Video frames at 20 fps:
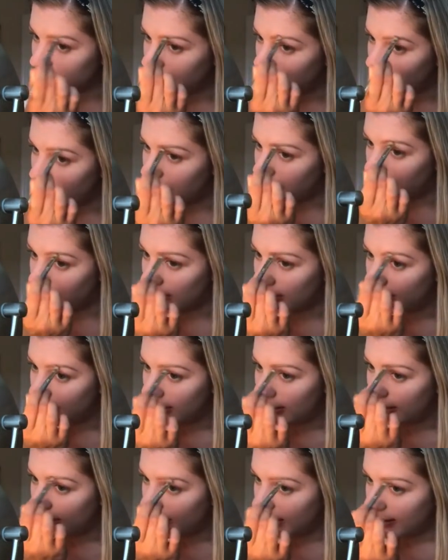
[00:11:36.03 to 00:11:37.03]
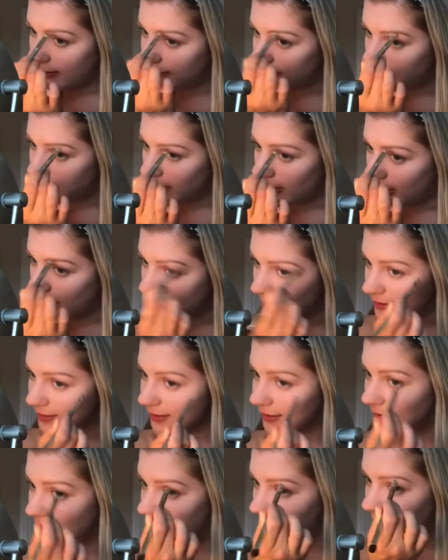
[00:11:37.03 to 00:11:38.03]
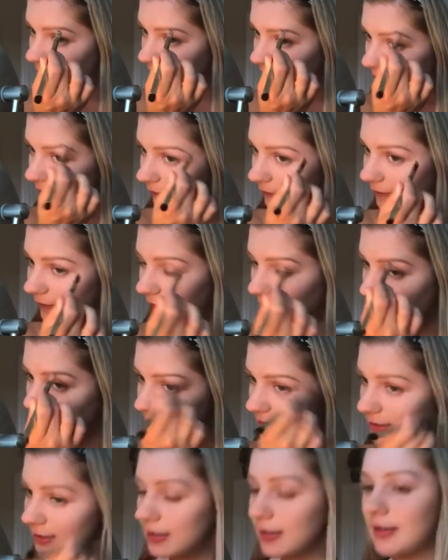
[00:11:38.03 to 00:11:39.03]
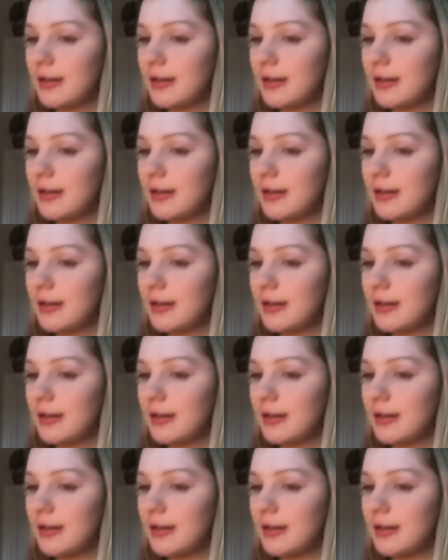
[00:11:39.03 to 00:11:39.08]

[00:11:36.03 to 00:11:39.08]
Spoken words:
go. I've honestly never felt